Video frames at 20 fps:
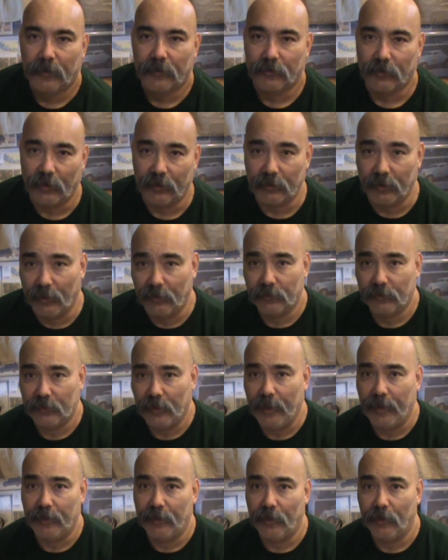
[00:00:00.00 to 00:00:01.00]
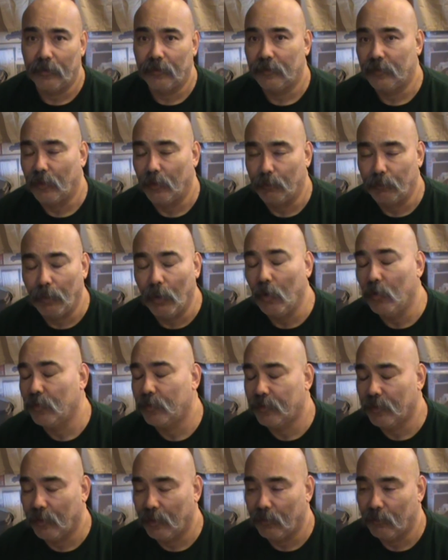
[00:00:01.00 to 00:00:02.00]
So as I was saying, they're
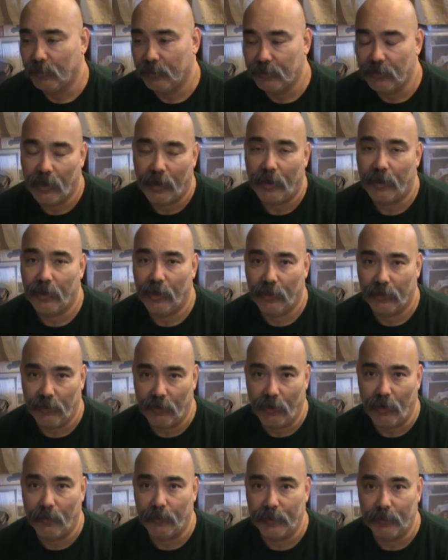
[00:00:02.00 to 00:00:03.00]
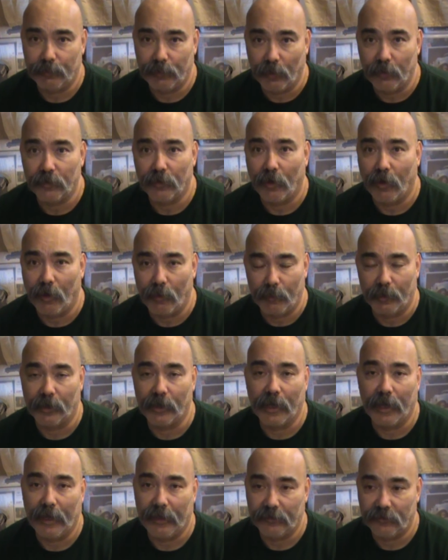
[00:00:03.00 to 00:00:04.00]
both retired out of the Army, both armor
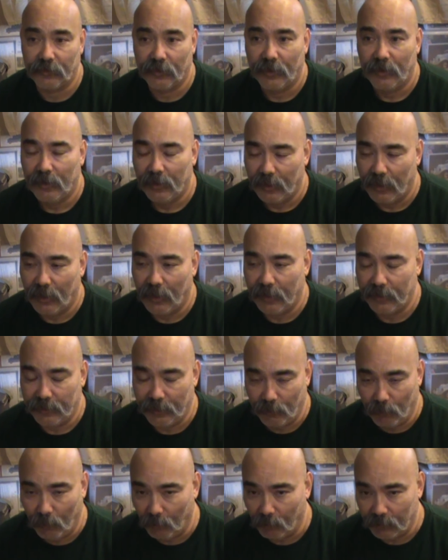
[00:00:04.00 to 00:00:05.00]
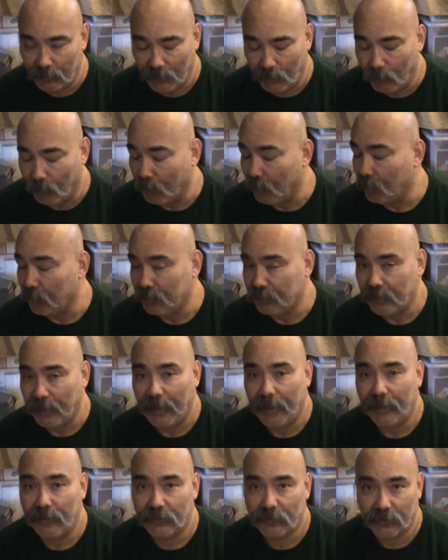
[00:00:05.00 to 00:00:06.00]
guys. They were in
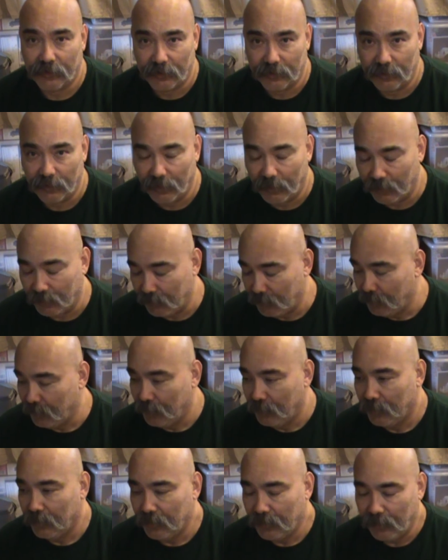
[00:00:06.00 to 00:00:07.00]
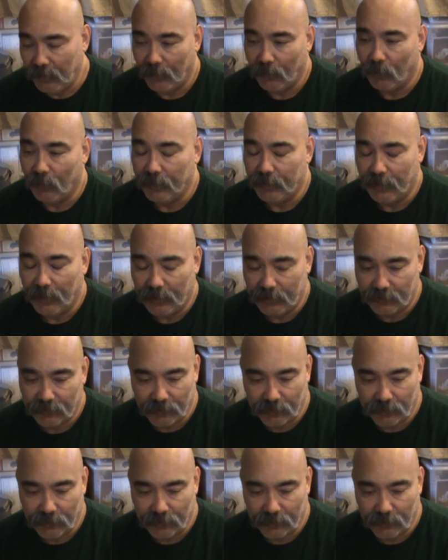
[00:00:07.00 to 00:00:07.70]
tanks and whatnot.